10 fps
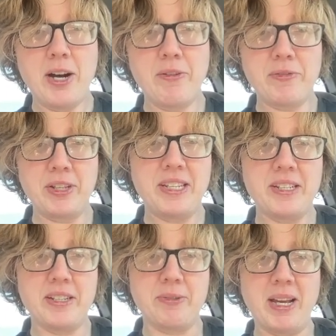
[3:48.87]
Over
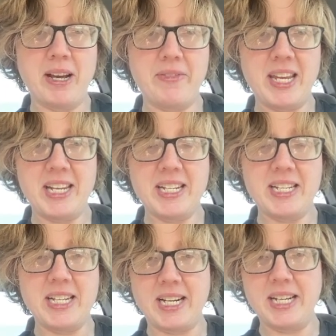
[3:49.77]
here, we have 8
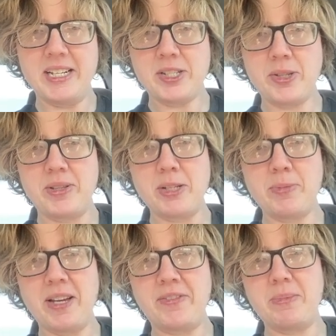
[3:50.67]
and 9, so these
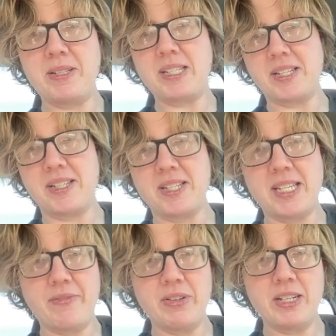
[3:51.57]
will have to be 6 and
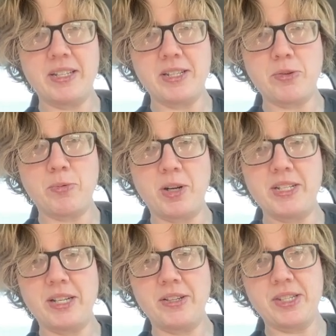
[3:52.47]
7. This
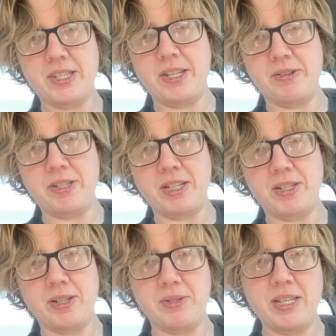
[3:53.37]
quad tells us that our
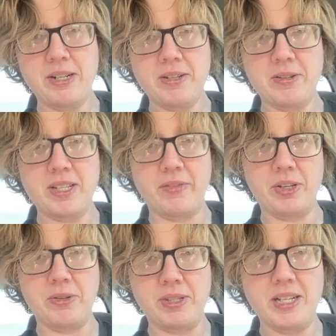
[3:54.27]
6 goes there and our 7
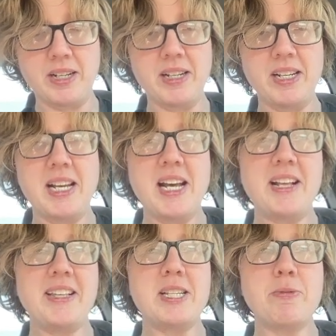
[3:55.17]
goes there.
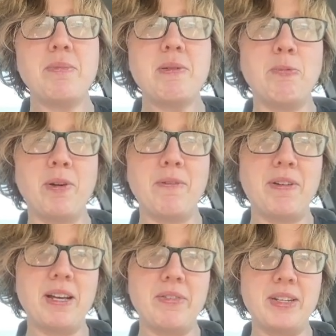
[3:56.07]
These will be 1,
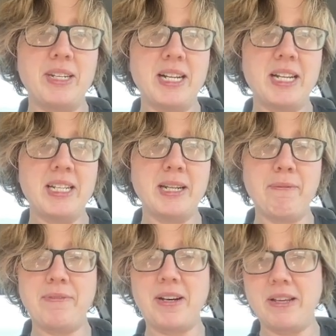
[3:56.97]
5, and 9,
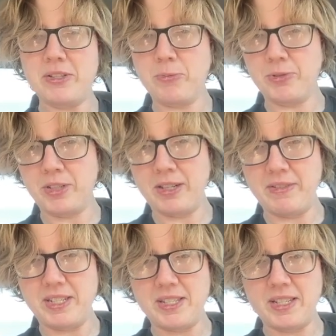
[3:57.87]
and 5 is ruled out of
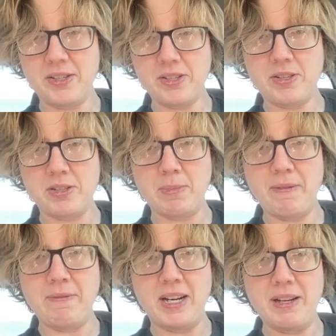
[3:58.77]
these cells. So there's my
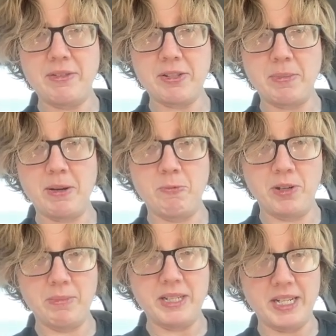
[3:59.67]
5, there's my
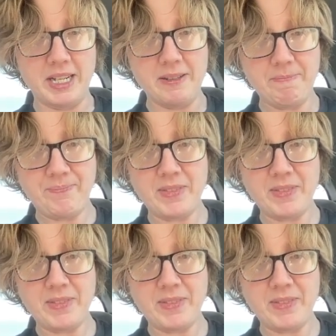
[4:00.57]
1, and my 9.